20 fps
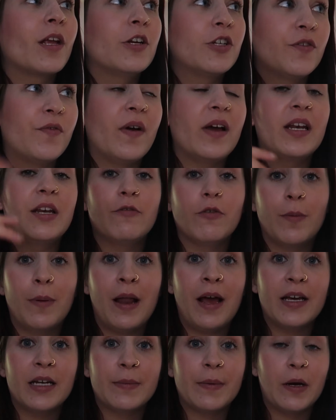She finally
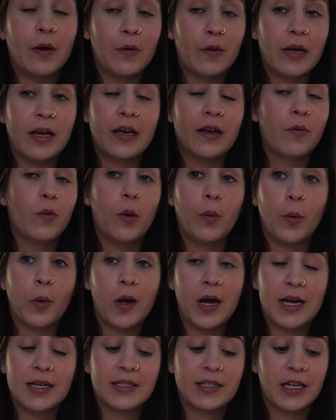replied about like what we
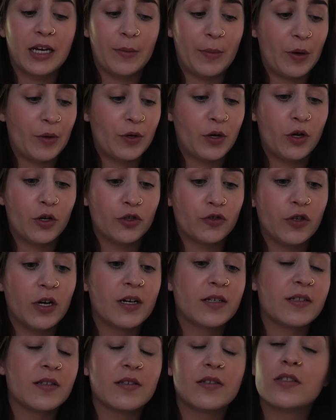were asking about the
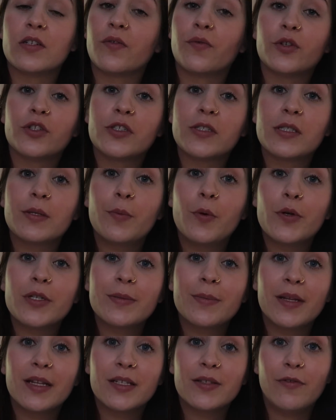contracts and stuff, which is
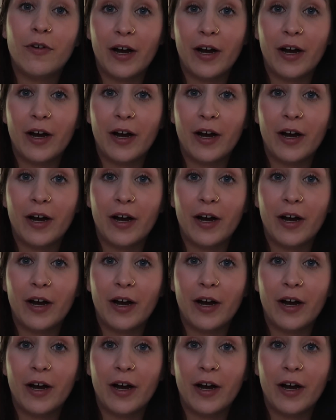supposed to be this